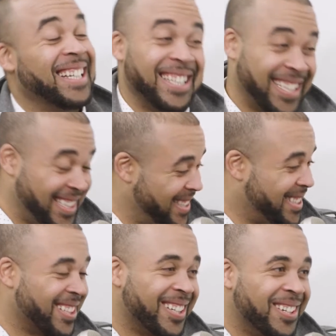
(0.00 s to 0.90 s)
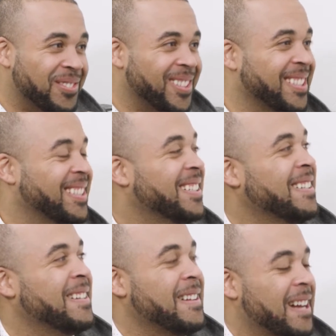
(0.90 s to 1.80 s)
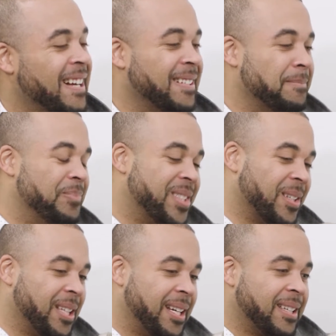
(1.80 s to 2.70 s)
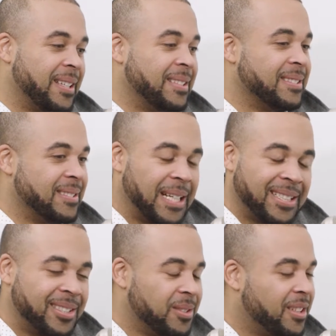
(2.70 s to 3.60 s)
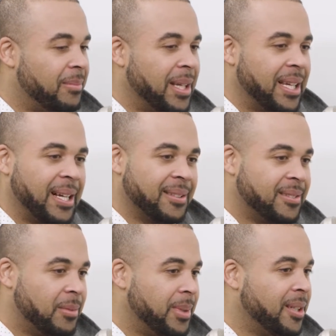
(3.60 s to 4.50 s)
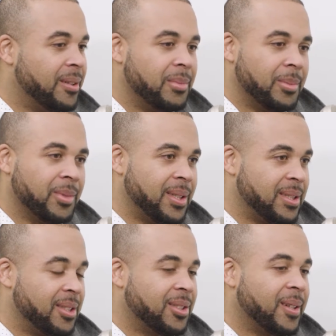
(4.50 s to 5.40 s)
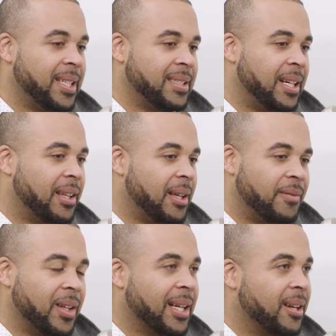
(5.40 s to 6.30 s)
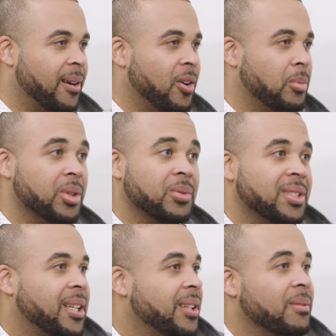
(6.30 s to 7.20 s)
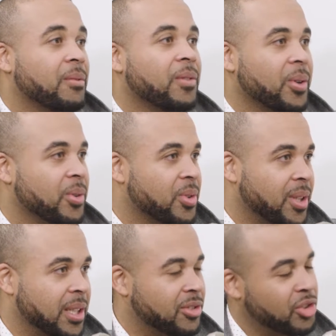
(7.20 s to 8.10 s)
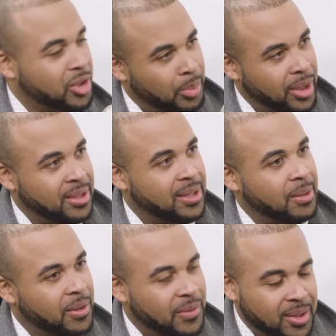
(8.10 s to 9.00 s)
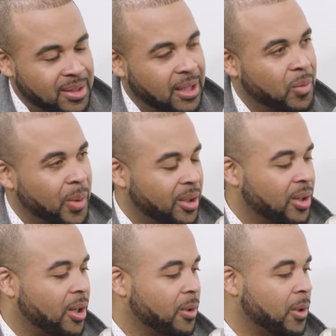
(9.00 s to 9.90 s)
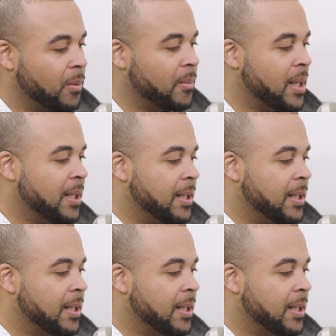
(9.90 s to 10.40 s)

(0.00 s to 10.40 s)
It's a good one. So like, I still drive by that house, so many good memories, and it's crazy how that felt like a home, and there was not even furniture in it. It was just a place that we felt safe we can call our own.